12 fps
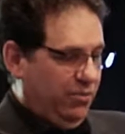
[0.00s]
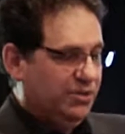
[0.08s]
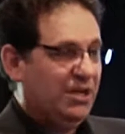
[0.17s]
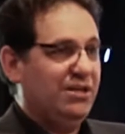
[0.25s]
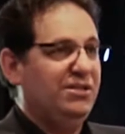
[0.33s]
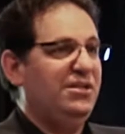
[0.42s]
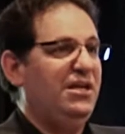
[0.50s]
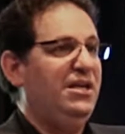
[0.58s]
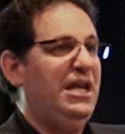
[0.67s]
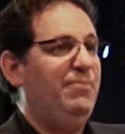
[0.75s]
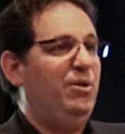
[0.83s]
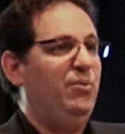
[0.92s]
do is I
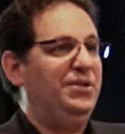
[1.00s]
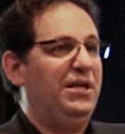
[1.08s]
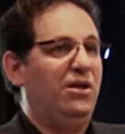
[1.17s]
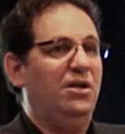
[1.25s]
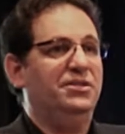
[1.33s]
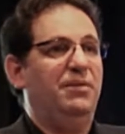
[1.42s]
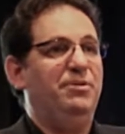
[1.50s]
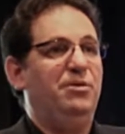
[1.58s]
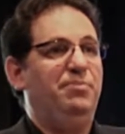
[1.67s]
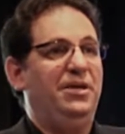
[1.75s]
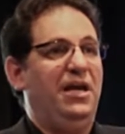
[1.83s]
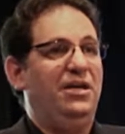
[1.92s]
enable what they call
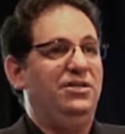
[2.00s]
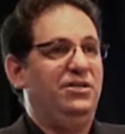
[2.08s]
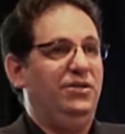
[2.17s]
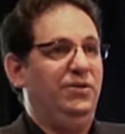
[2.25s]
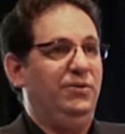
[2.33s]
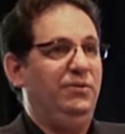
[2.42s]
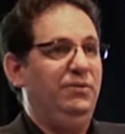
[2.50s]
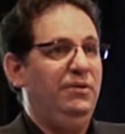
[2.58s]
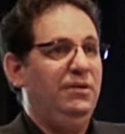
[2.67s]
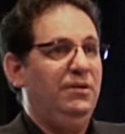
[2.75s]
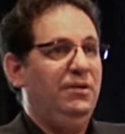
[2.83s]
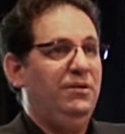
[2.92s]
WPA2,
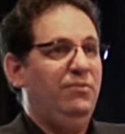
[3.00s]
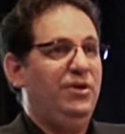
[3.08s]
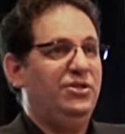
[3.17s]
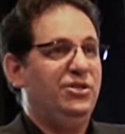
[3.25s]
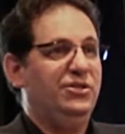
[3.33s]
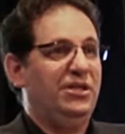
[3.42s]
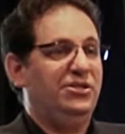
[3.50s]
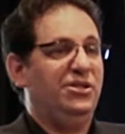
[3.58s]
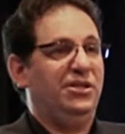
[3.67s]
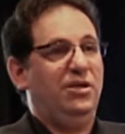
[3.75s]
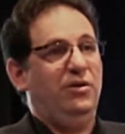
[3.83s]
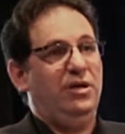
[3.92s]
which is a
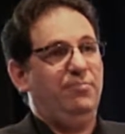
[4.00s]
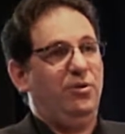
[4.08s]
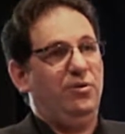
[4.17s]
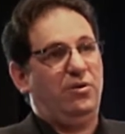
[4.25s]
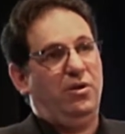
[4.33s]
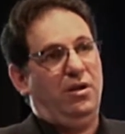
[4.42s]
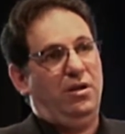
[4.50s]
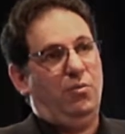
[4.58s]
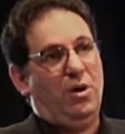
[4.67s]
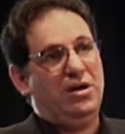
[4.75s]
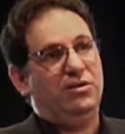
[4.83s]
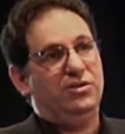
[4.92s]
security
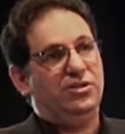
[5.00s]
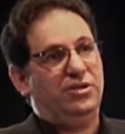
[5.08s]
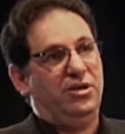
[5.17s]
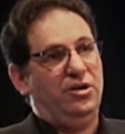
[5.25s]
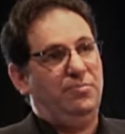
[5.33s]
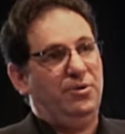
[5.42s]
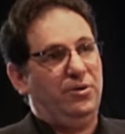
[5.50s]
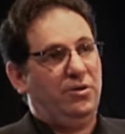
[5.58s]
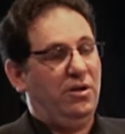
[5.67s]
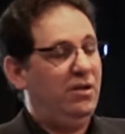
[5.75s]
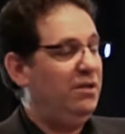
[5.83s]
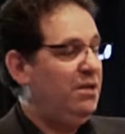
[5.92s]
protocol, wireless security
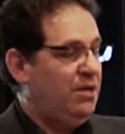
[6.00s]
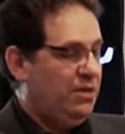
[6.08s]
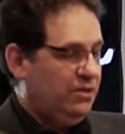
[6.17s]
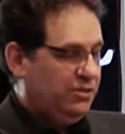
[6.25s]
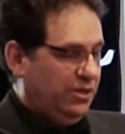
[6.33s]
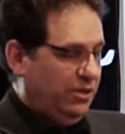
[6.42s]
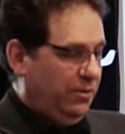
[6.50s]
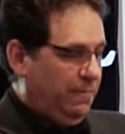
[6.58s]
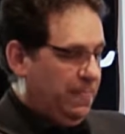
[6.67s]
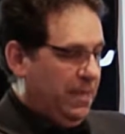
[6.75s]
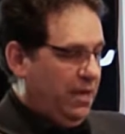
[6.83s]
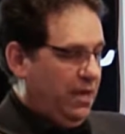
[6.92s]
protocol.
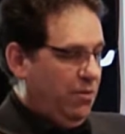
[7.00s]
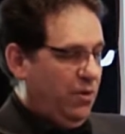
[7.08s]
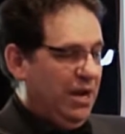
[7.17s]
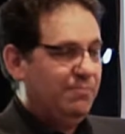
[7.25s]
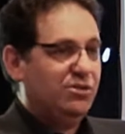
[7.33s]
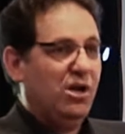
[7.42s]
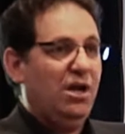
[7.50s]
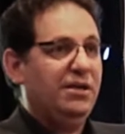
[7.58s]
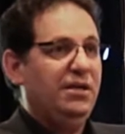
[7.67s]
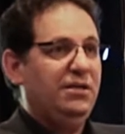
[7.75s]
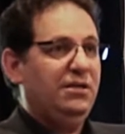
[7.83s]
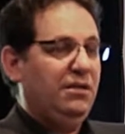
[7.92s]
So when I'm
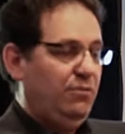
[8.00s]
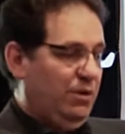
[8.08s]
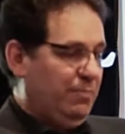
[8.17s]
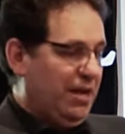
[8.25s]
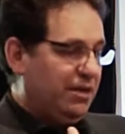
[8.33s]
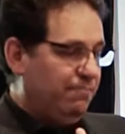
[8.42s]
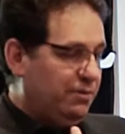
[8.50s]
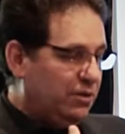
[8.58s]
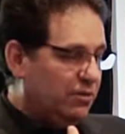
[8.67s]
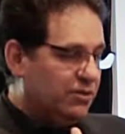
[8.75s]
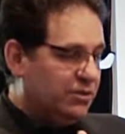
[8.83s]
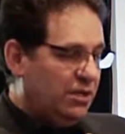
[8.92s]
talking, when my
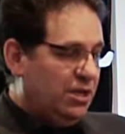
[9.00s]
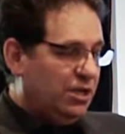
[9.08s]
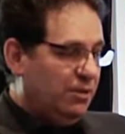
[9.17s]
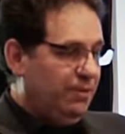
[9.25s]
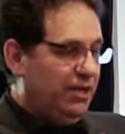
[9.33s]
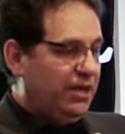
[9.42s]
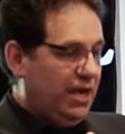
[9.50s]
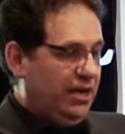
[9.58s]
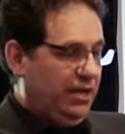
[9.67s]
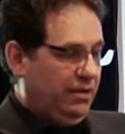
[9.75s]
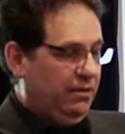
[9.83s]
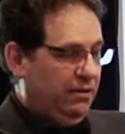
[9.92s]
computer is
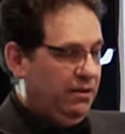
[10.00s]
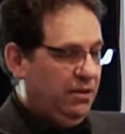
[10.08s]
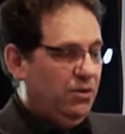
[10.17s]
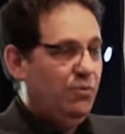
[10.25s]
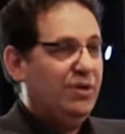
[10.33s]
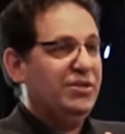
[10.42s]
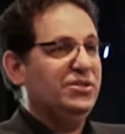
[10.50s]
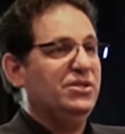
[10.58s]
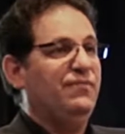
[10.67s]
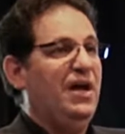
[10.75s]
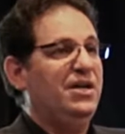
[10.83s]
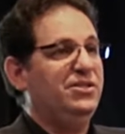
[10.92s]
communicating with this
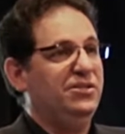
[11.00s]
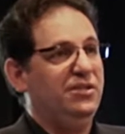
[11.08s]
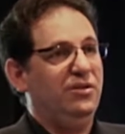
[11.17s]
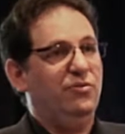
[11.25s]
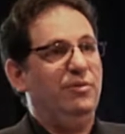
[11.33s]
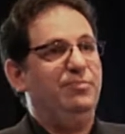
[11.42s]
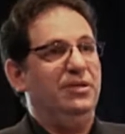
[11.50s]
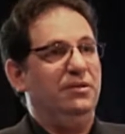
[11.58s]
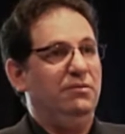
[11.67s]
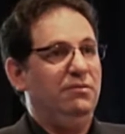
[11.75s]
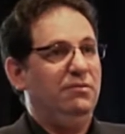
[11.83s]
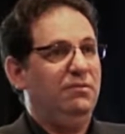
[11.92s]
device, it's
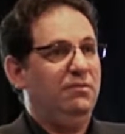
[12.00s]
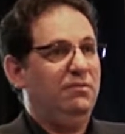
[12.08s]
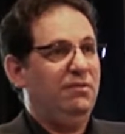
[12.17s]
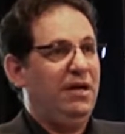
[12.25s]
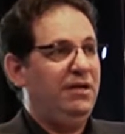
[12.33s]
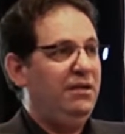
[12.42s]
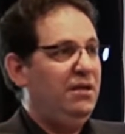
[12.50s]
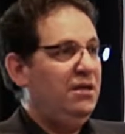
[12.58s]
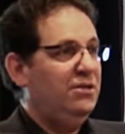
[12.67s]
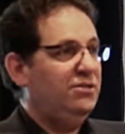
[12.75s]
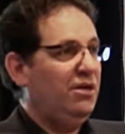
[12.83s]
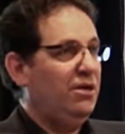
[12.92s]
encrypted, right?
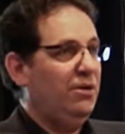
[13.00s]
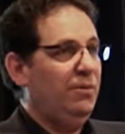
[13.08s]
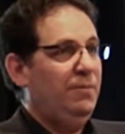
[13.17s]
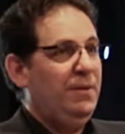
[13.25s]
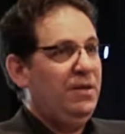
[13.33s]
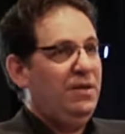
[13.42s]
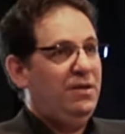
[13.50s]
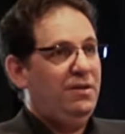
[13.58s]
So